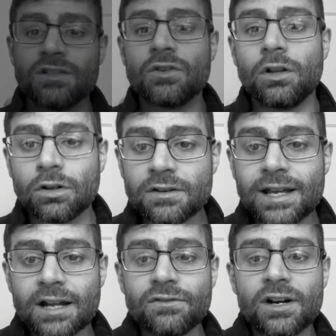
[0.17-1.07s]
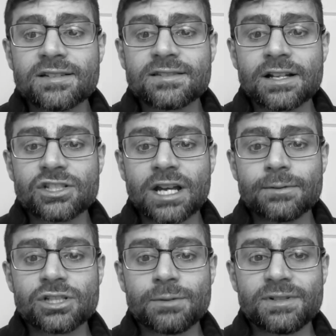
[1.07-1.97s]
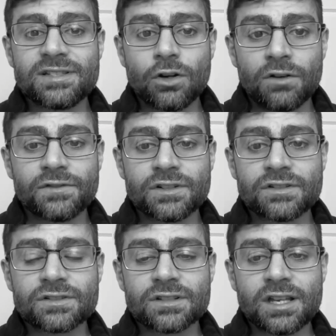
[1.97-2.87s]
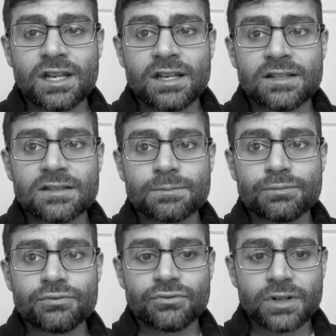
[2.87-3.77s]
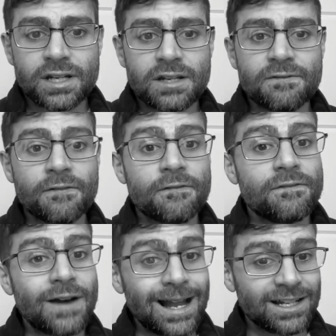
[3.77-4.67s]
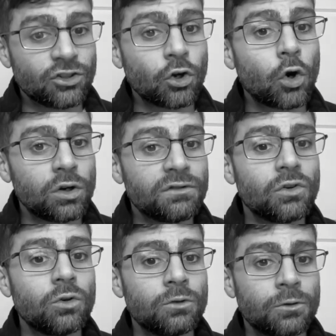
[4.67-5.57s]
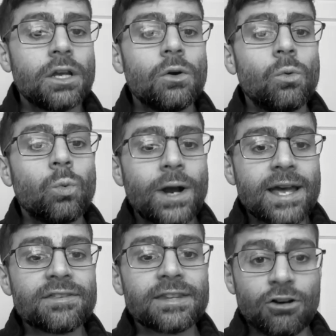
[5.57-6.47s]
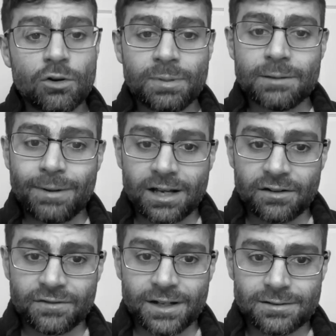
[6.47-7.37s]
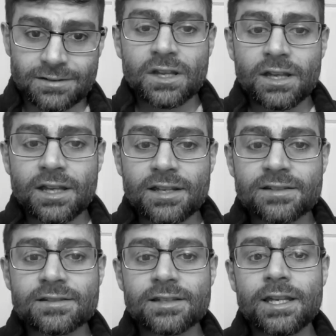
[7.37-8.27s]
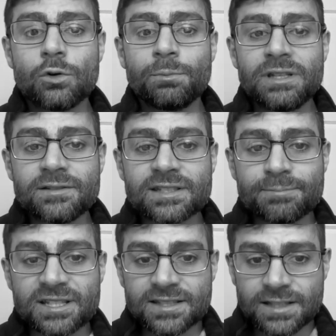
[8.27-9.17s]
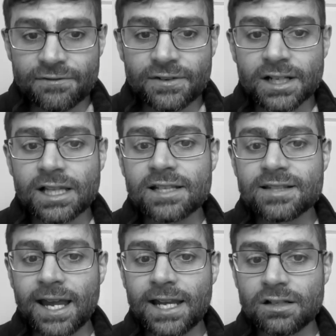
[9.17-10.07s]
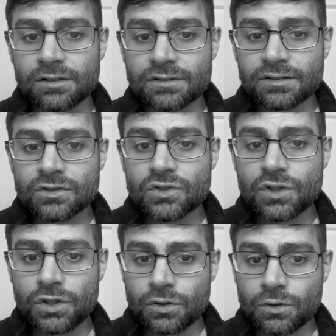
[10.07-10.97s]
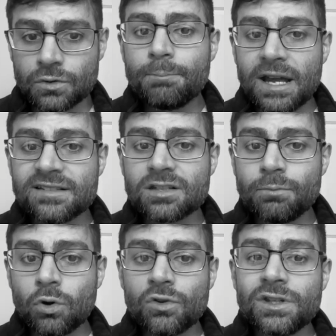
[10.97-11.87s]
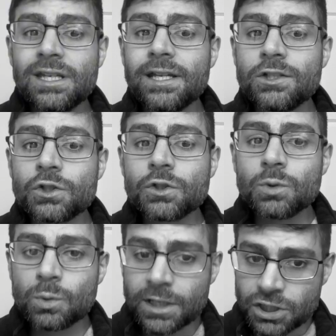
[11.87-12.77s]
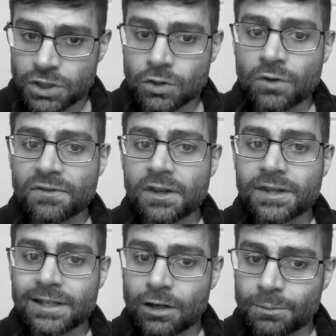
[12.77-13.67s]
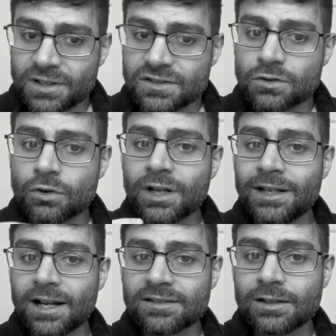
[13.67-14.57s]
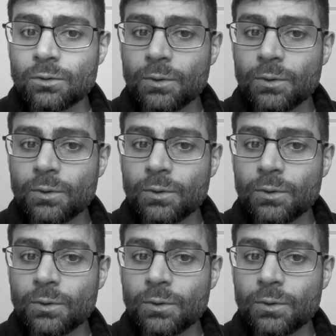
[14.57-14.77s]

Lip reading: So a lot of the advice that ChatGPT offers is pretty valid overall. Where therapy benefits is it will be specifically tailored to you based upon the intuition of the therapist you're connecting